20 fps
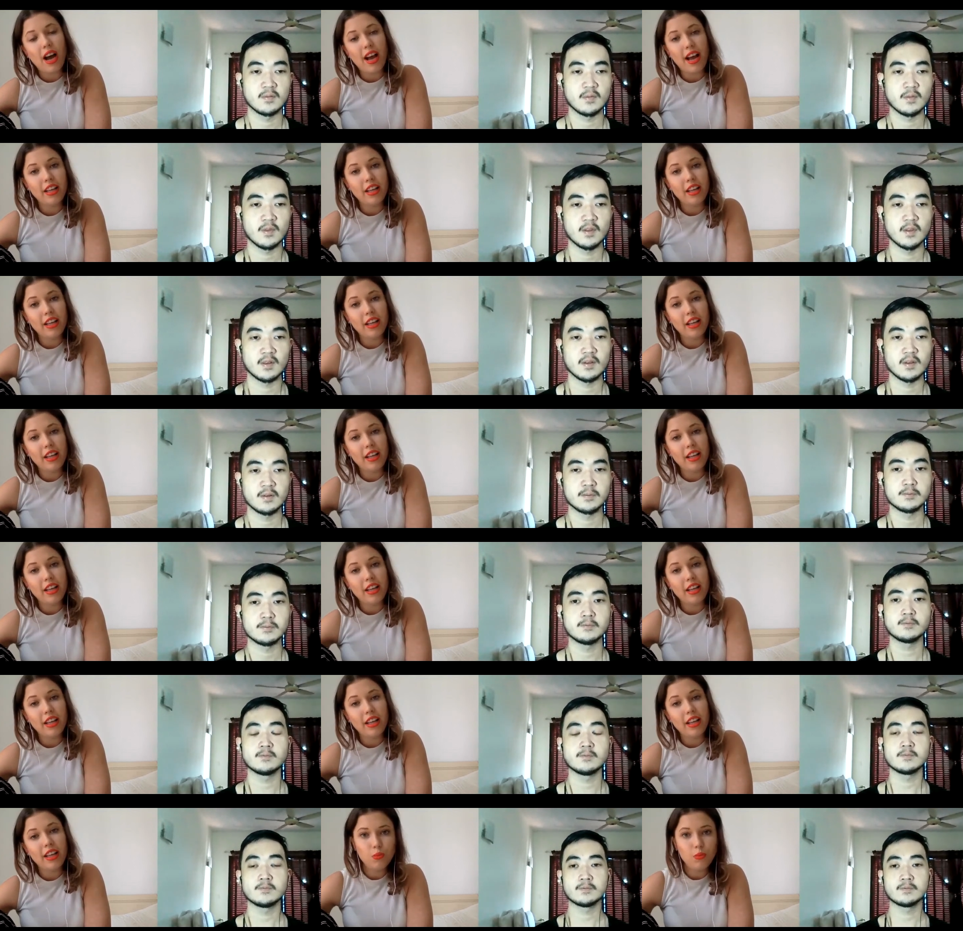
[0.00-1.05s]
Speaker 1: so I had
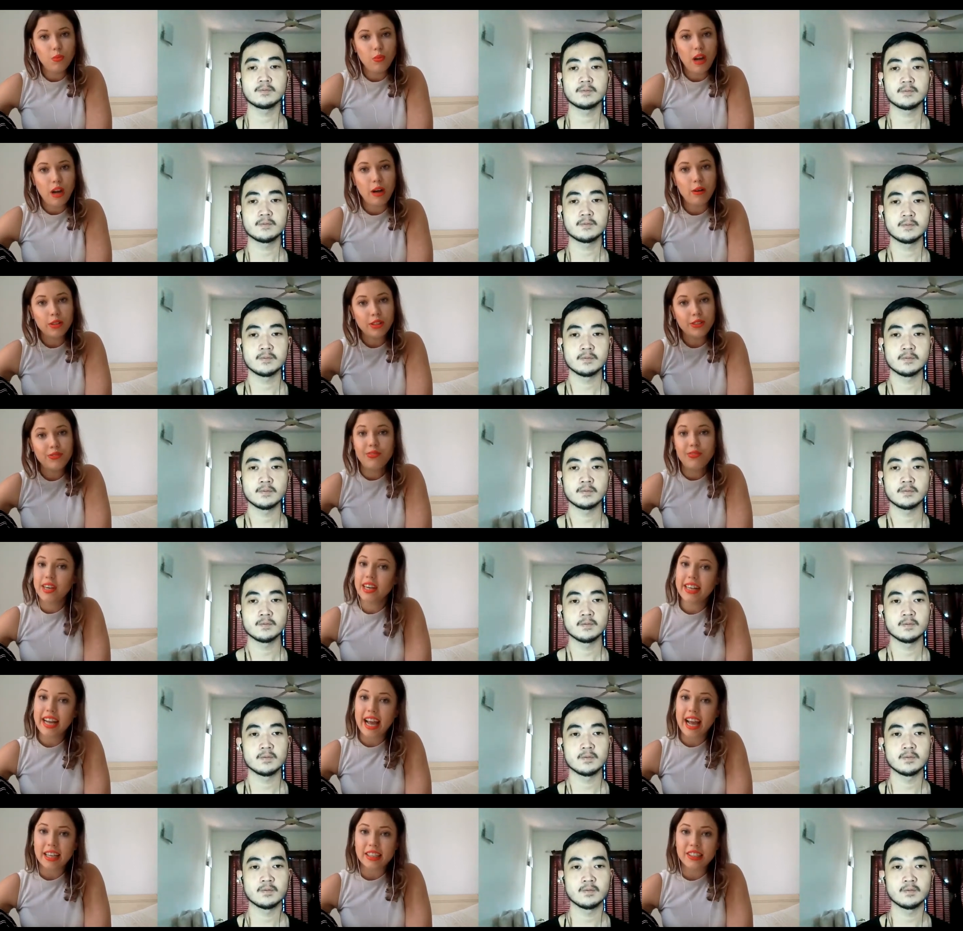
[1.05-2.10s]
to, I was
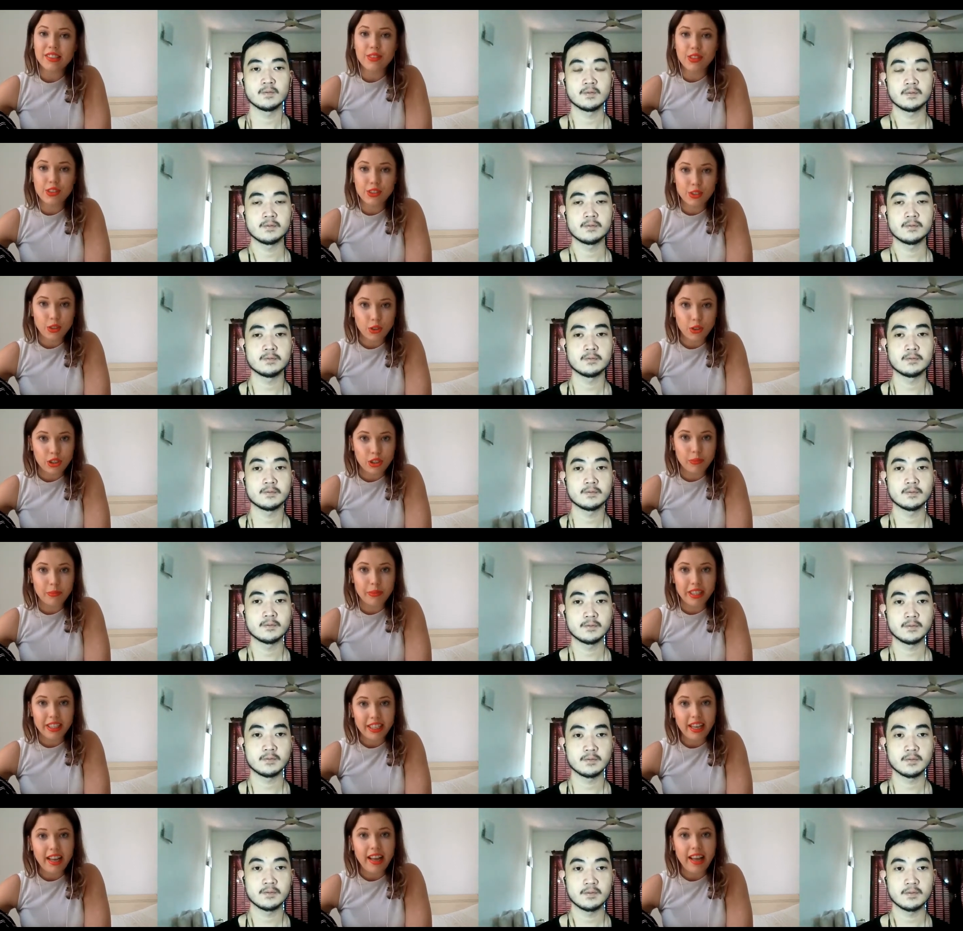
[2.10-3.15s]
very active on social
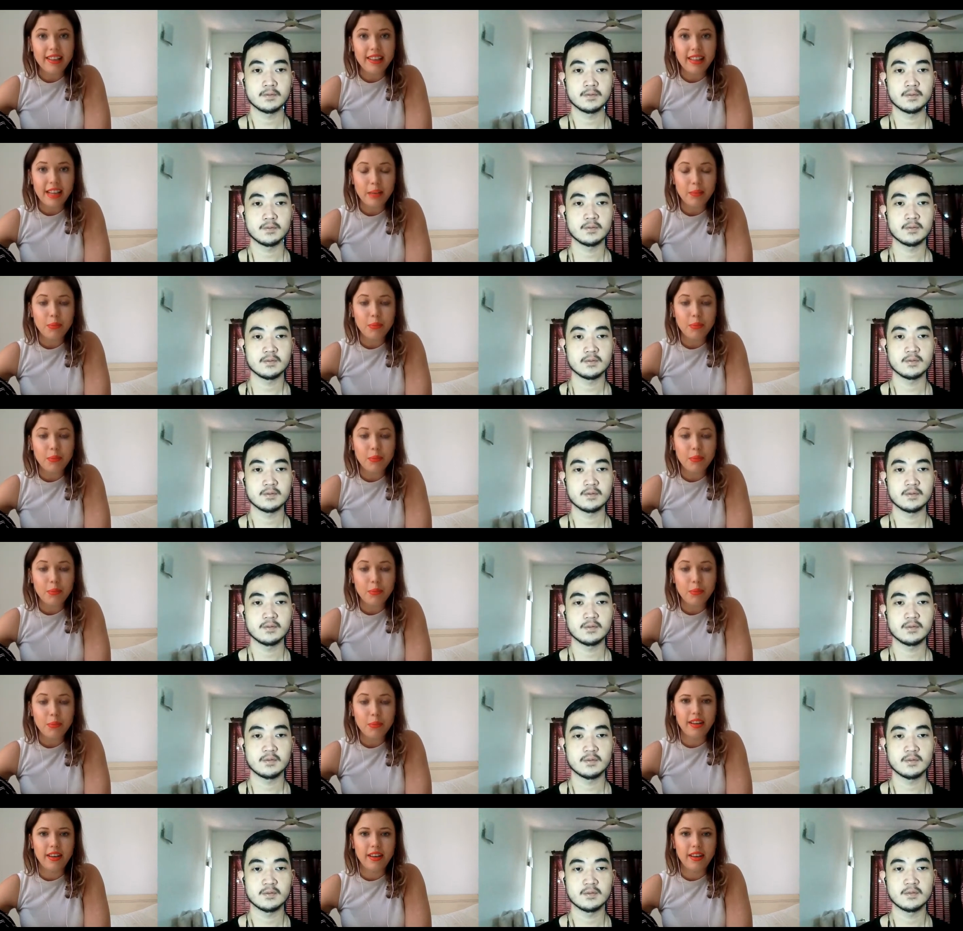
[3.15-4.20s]
media at that point,
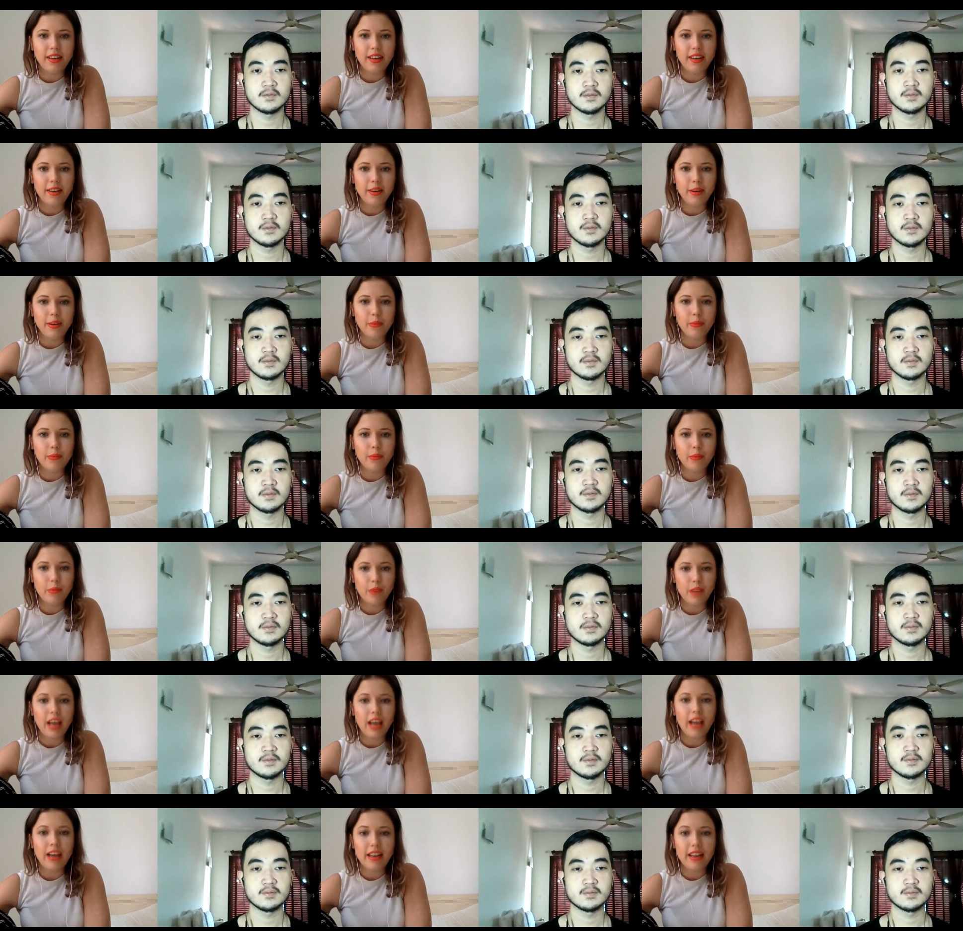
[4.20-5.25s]
um,
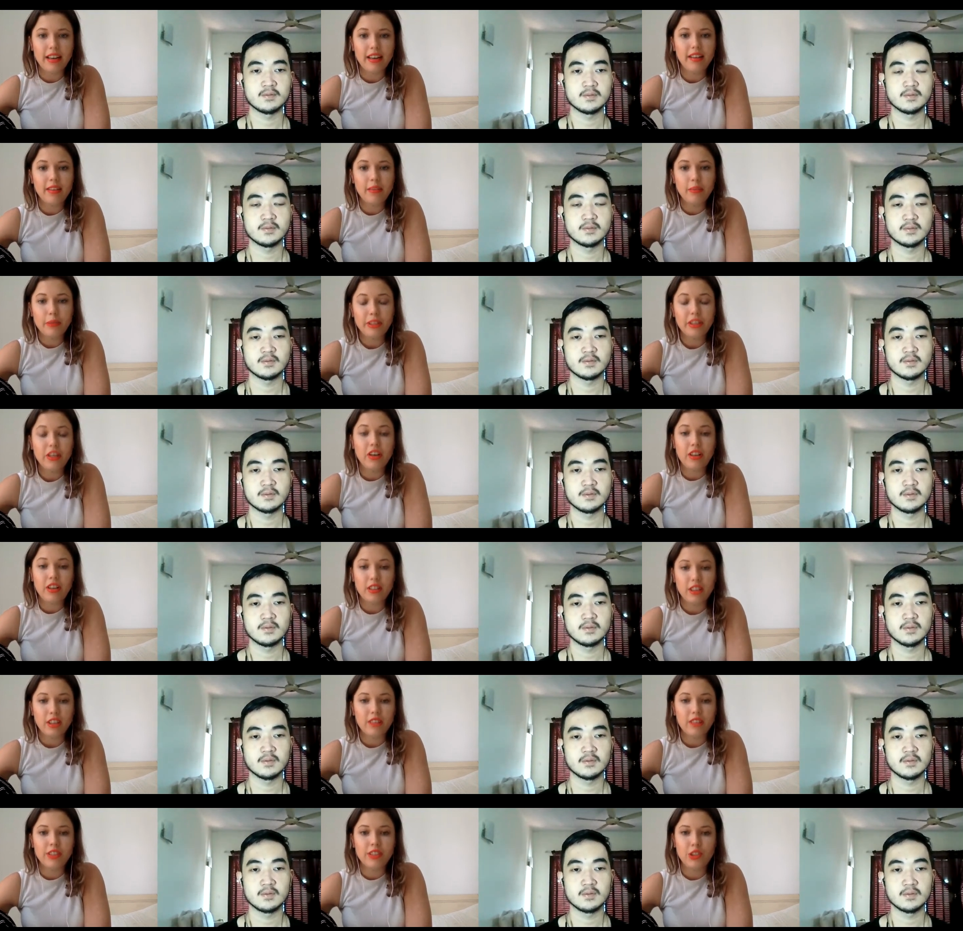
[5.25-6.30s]
and we got a lot
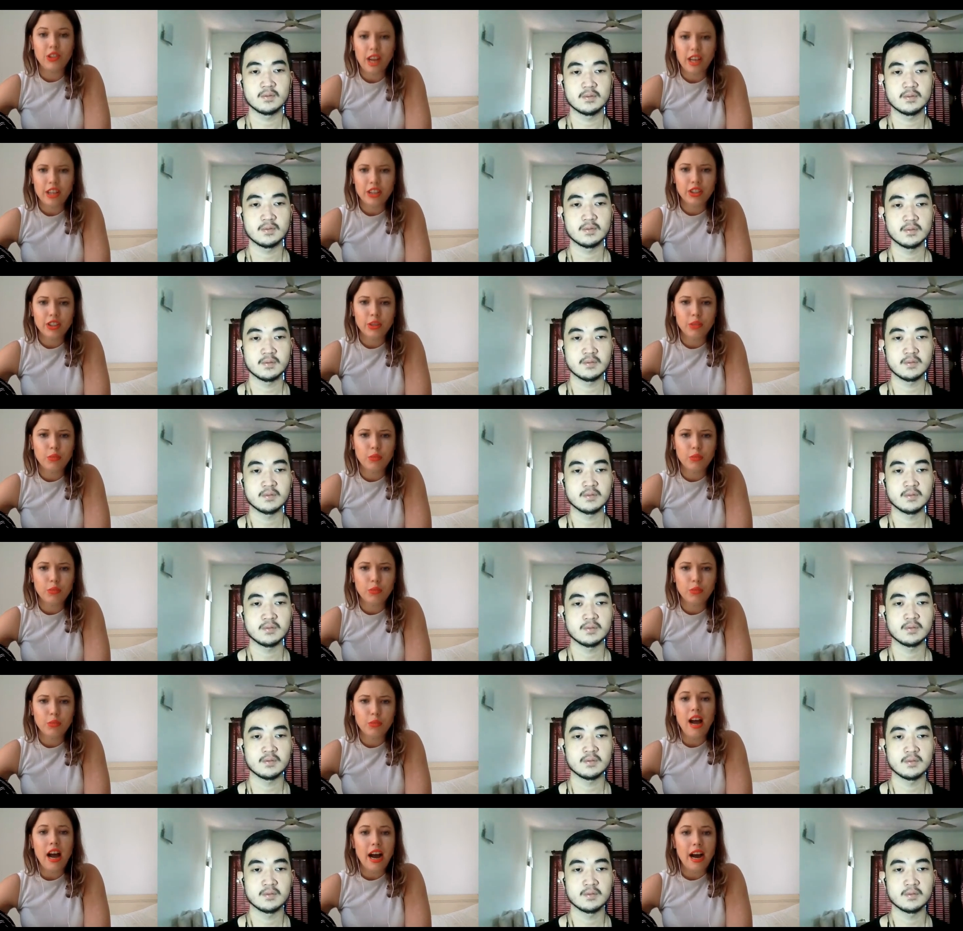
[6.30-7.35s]
of attraction. We would
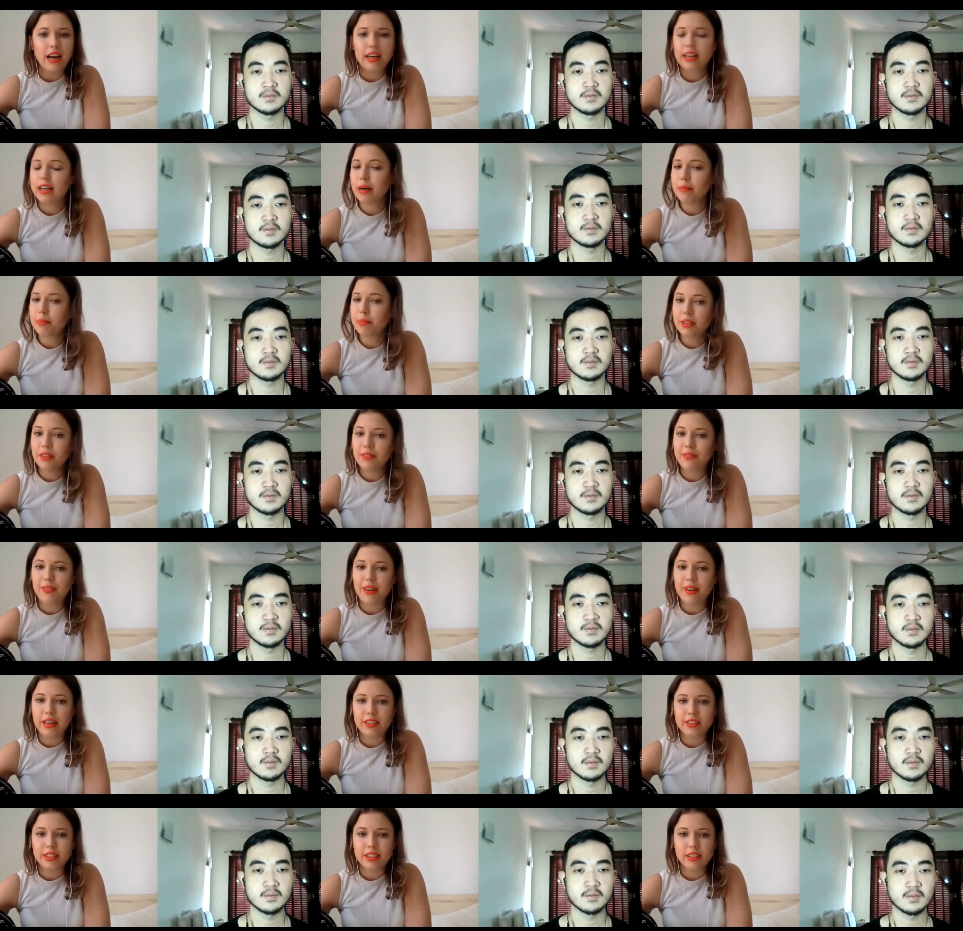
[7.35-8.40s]
get a couple
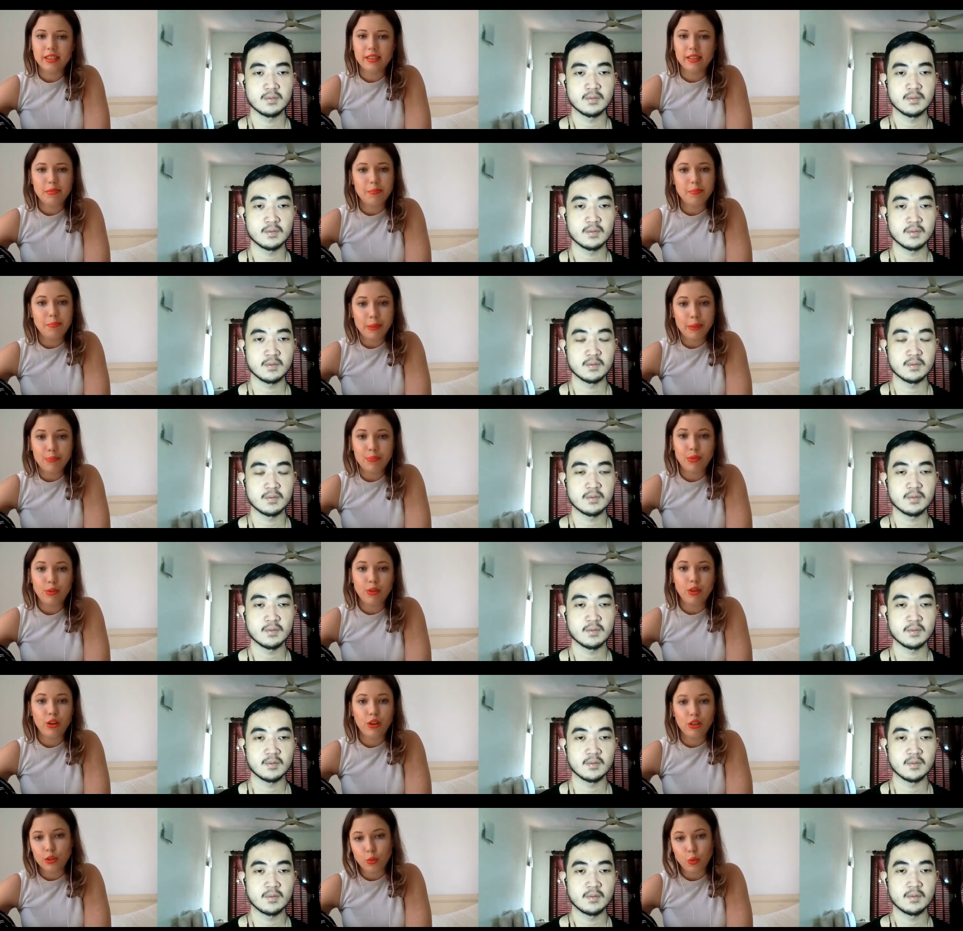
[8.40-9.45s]
of thousand people
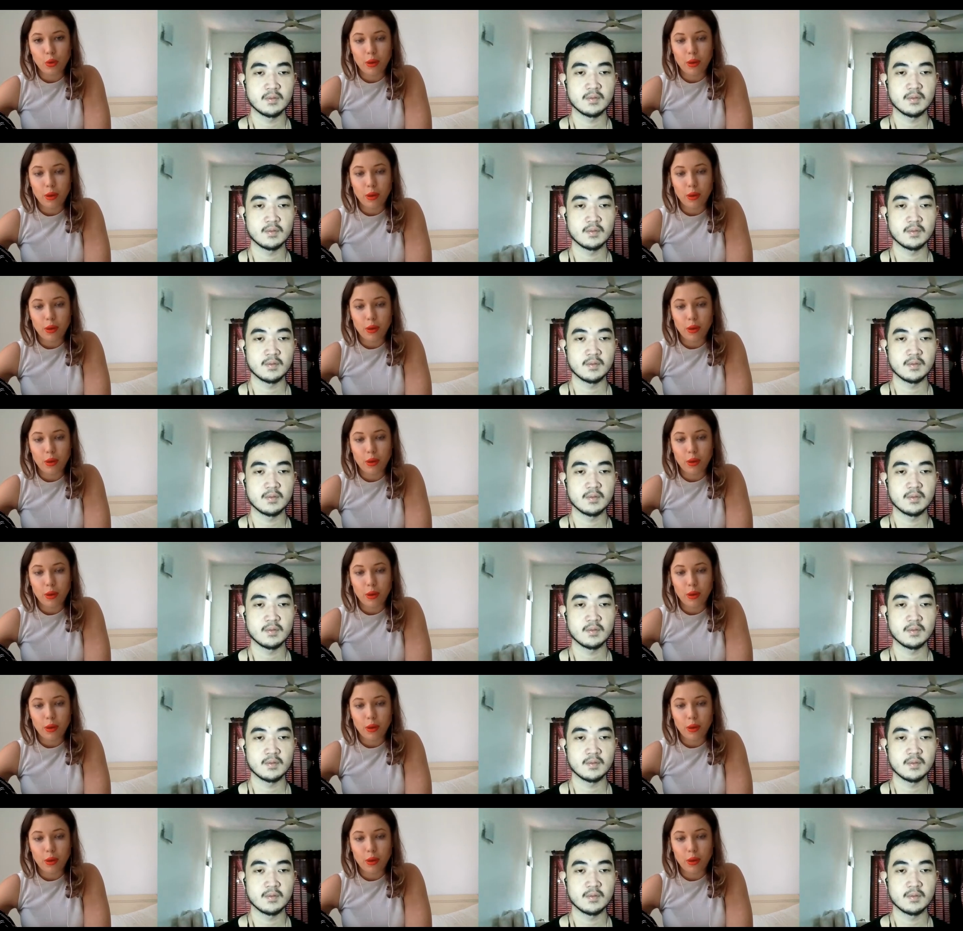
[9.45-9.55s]
on the